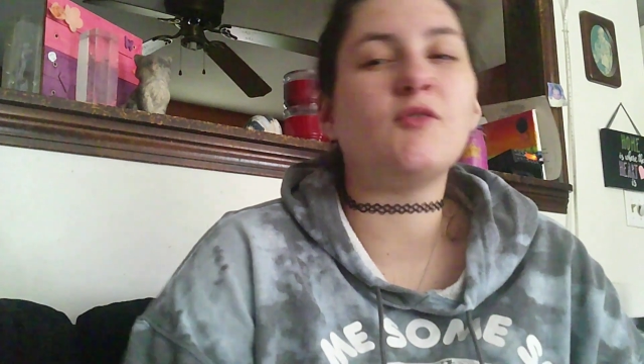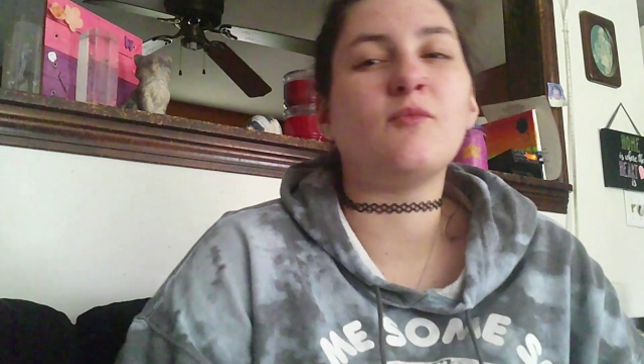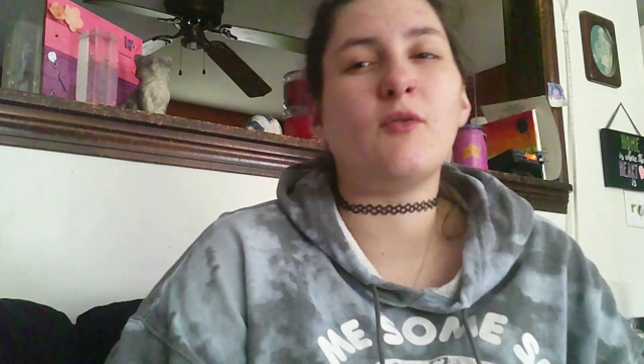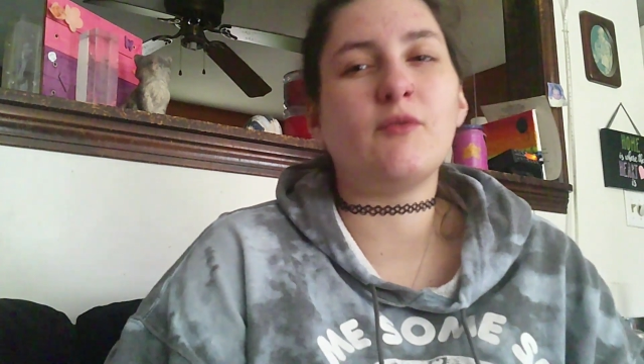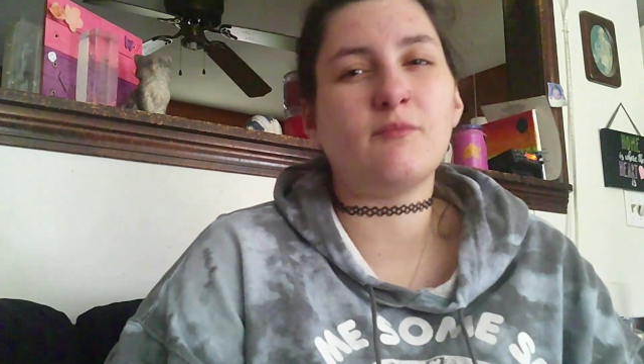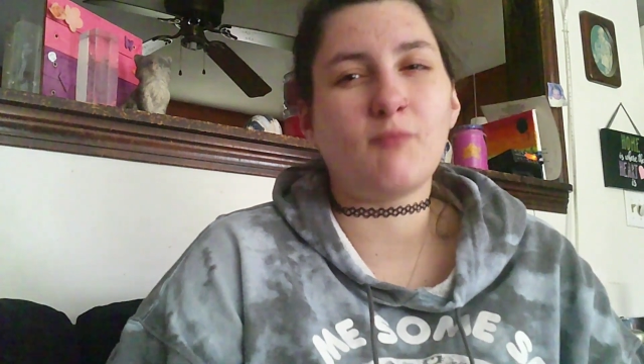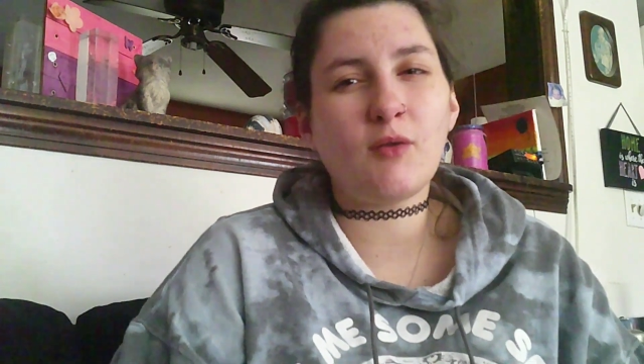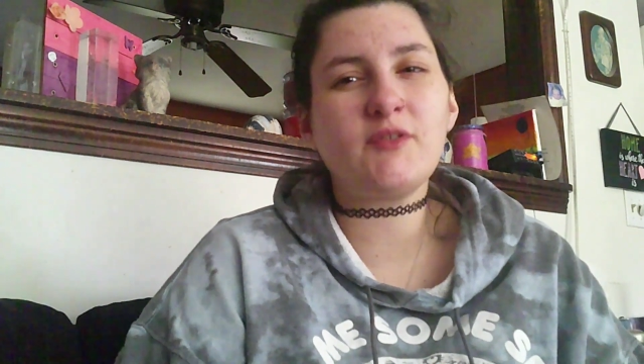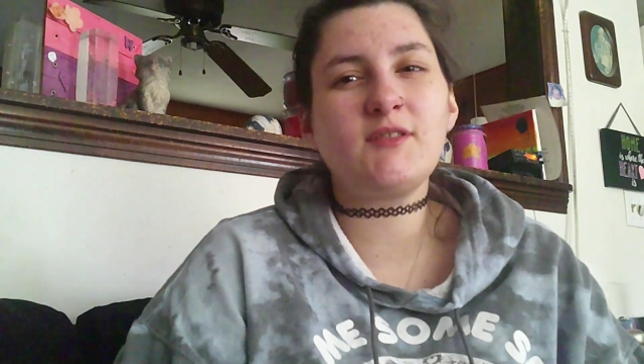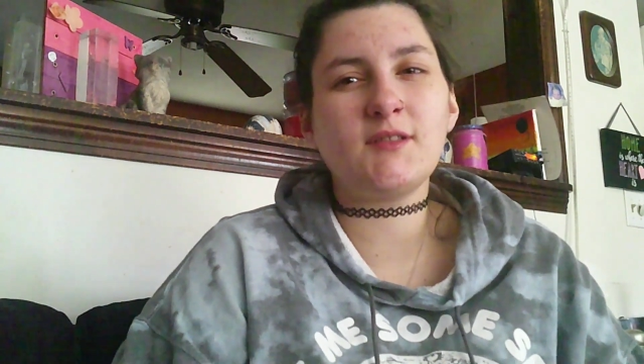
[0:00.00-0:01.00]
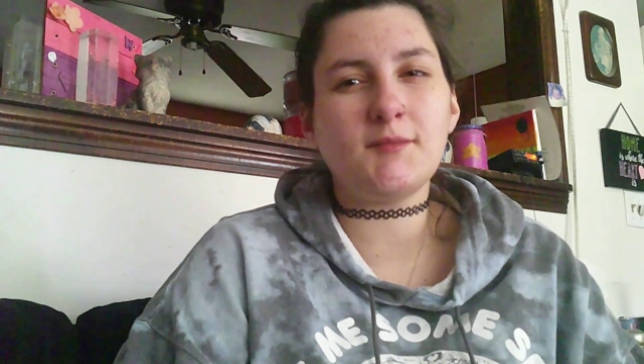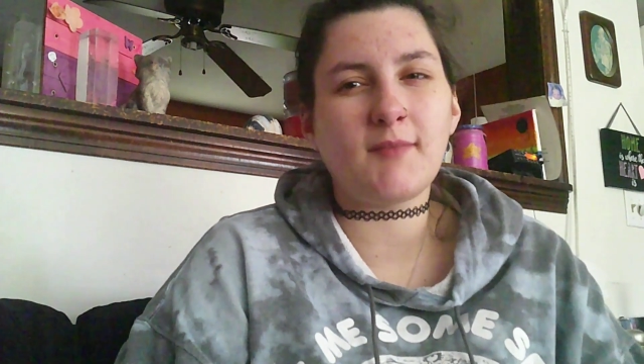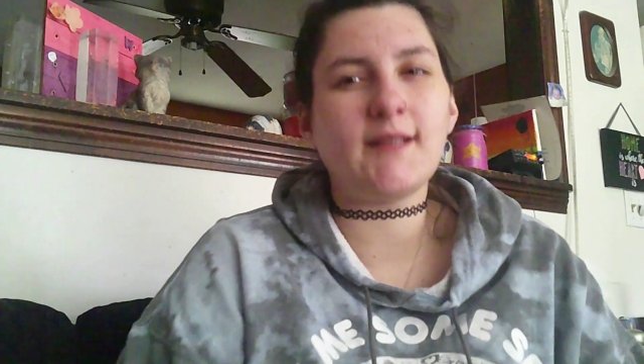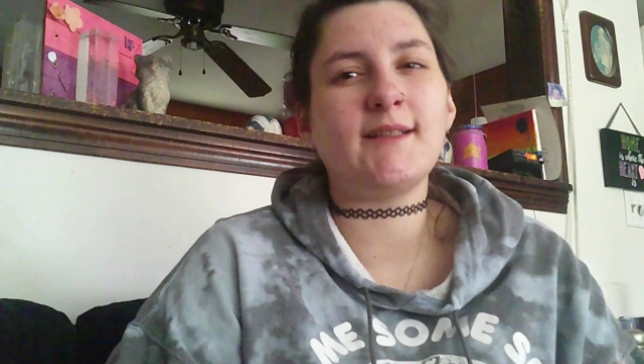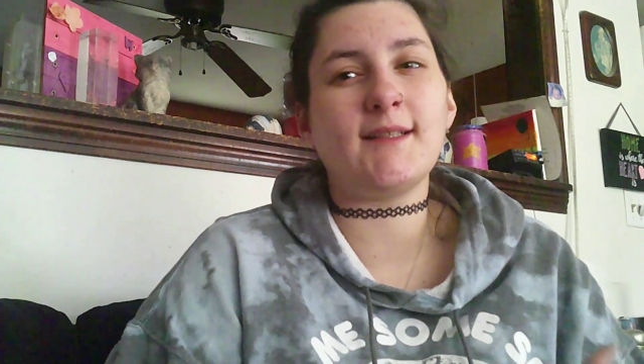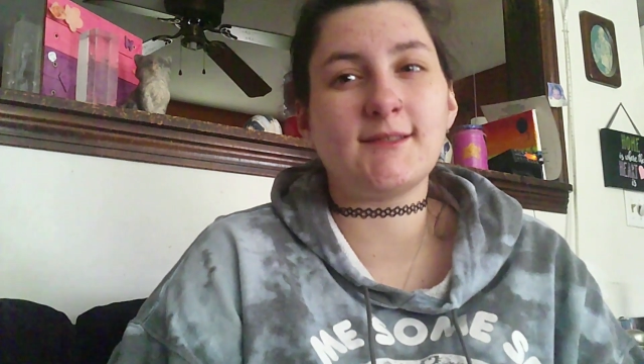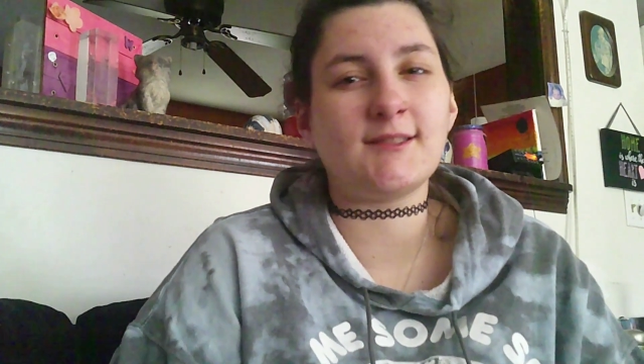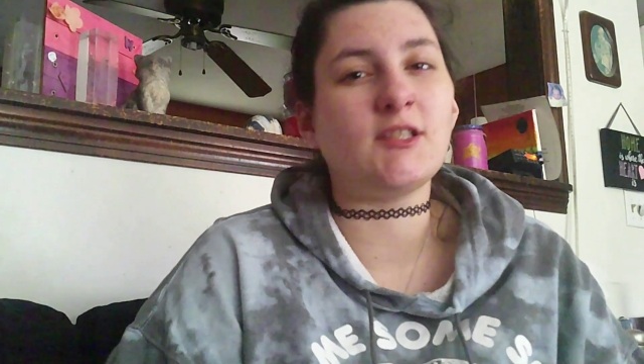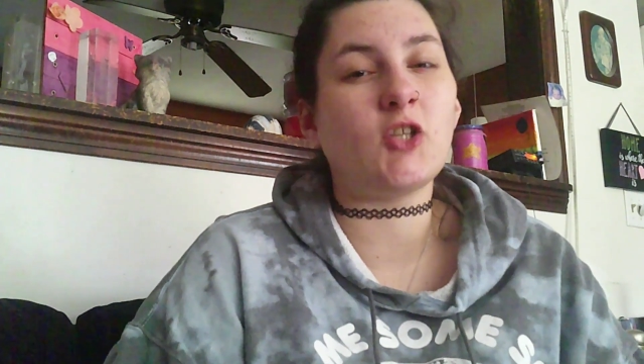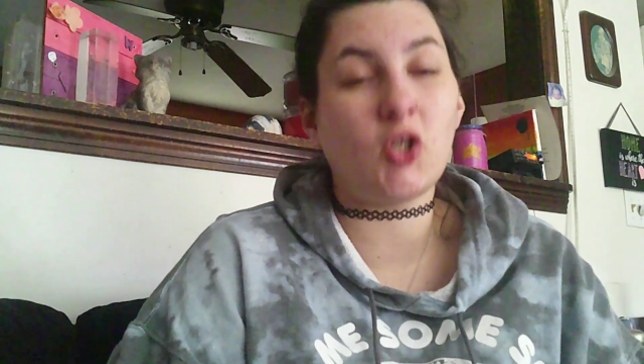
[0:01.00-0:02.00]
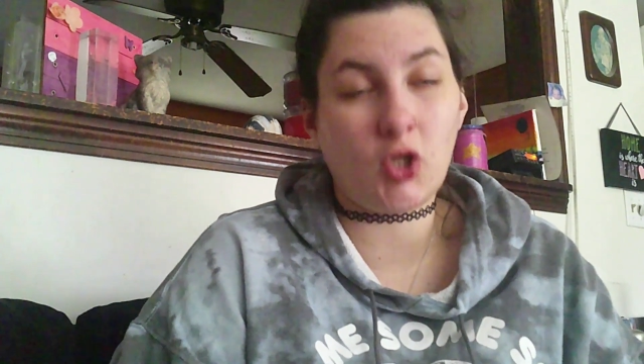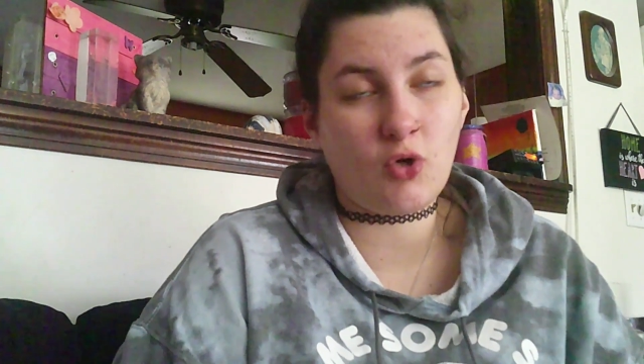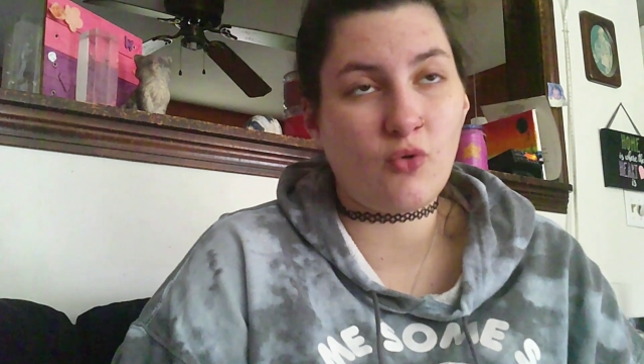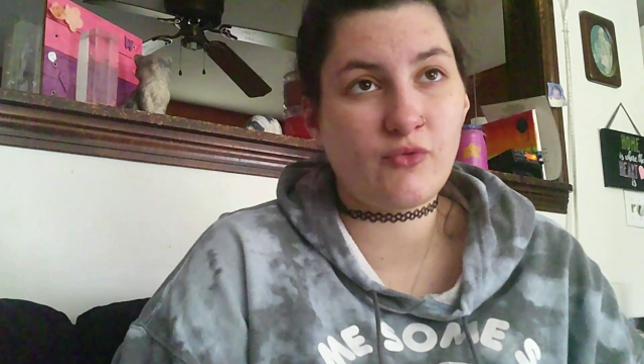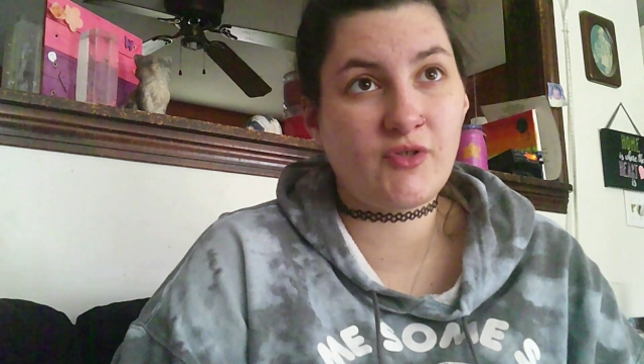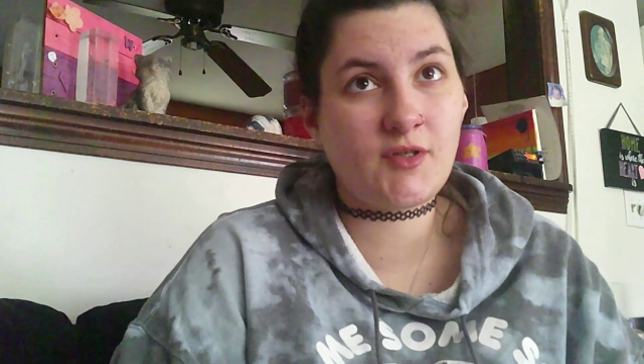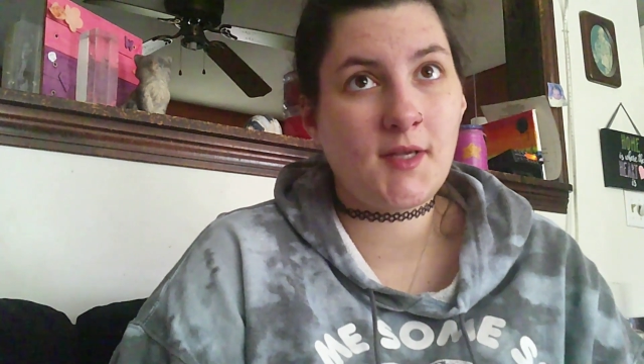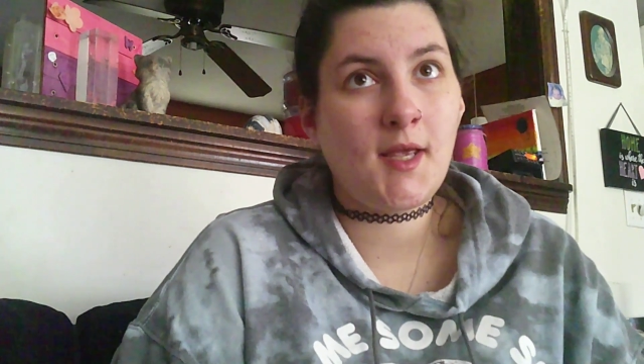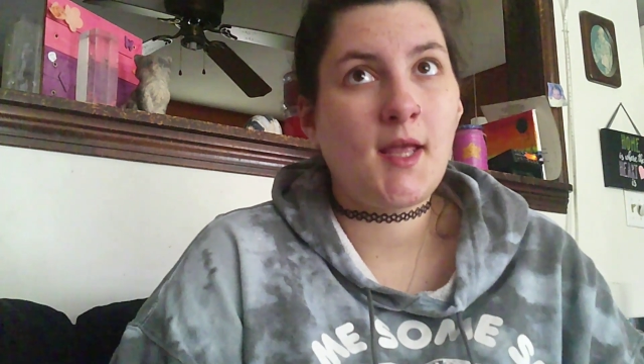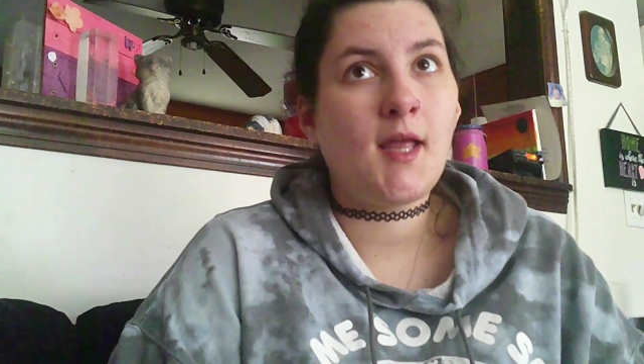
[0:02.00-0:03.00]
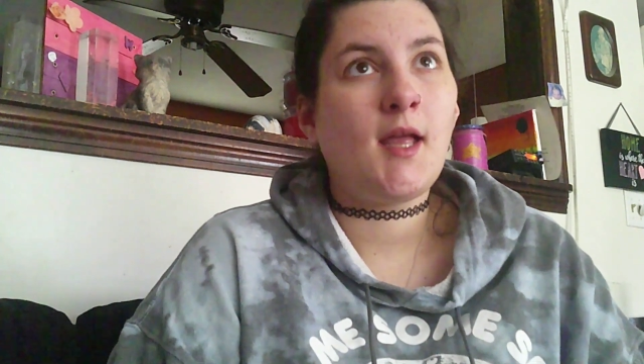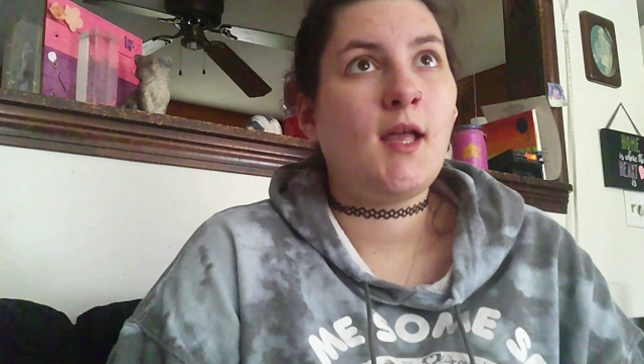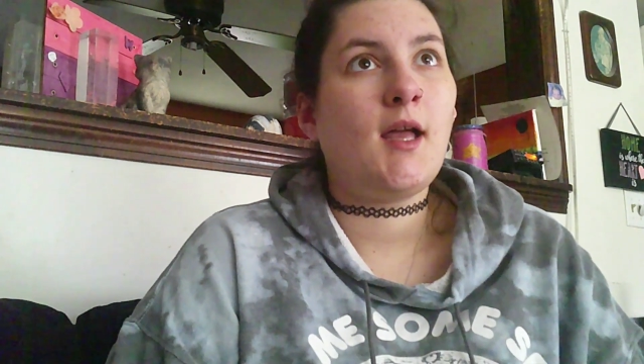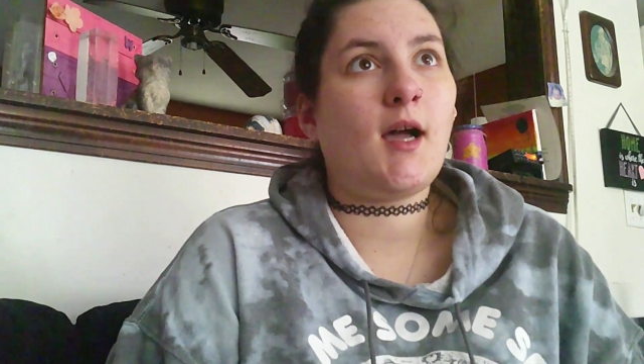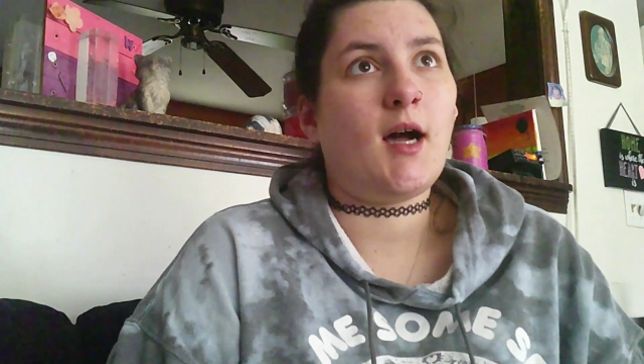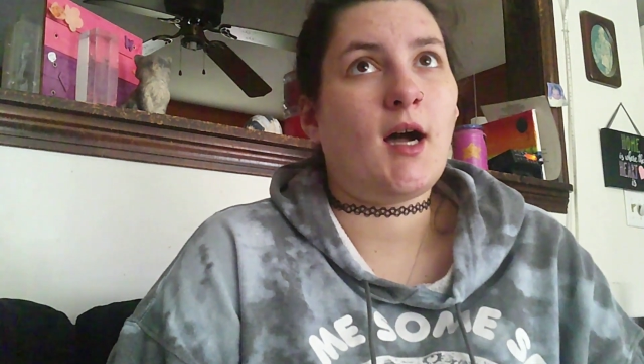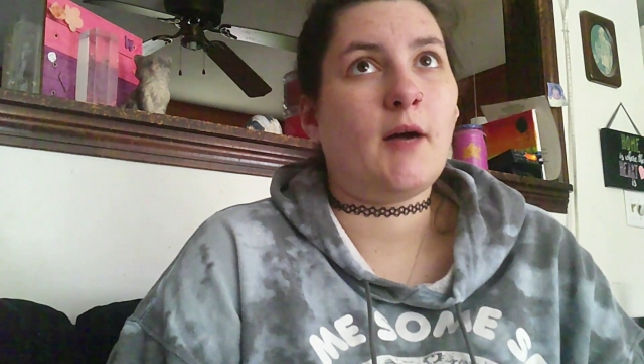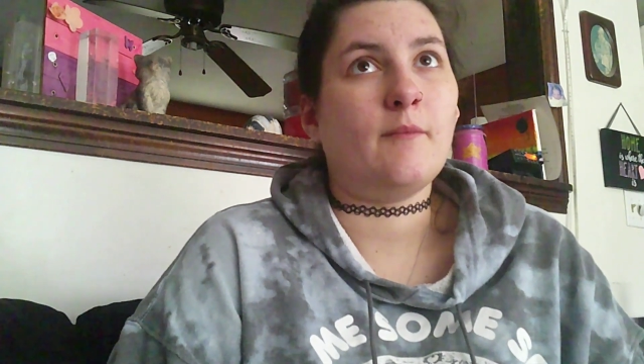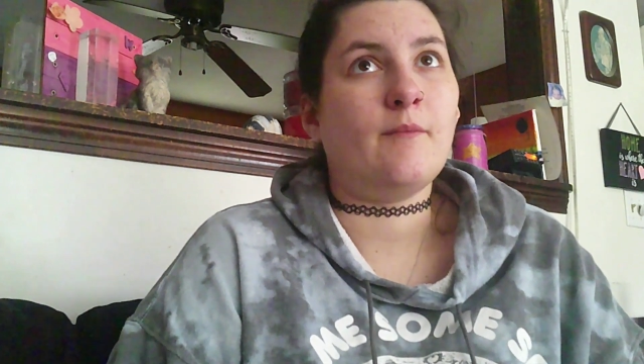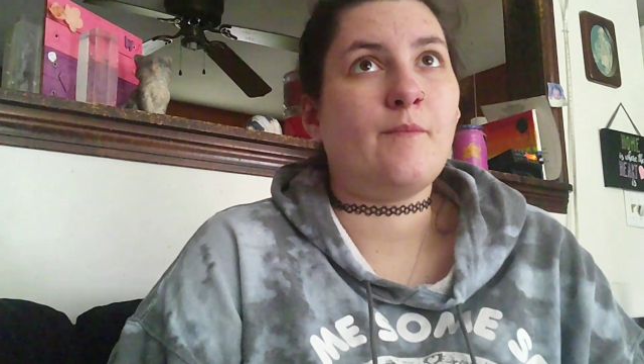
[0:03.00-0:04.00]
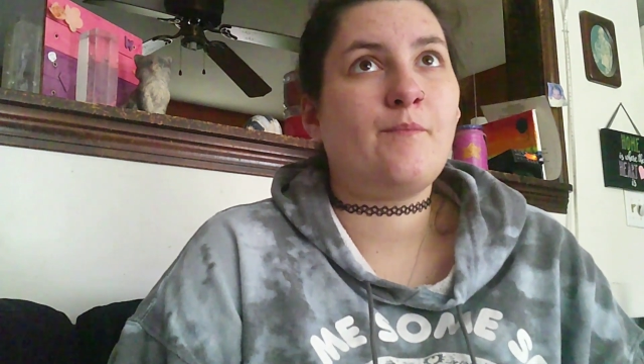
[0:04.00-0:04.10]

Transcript: You mo mostly mainly see clothes, um,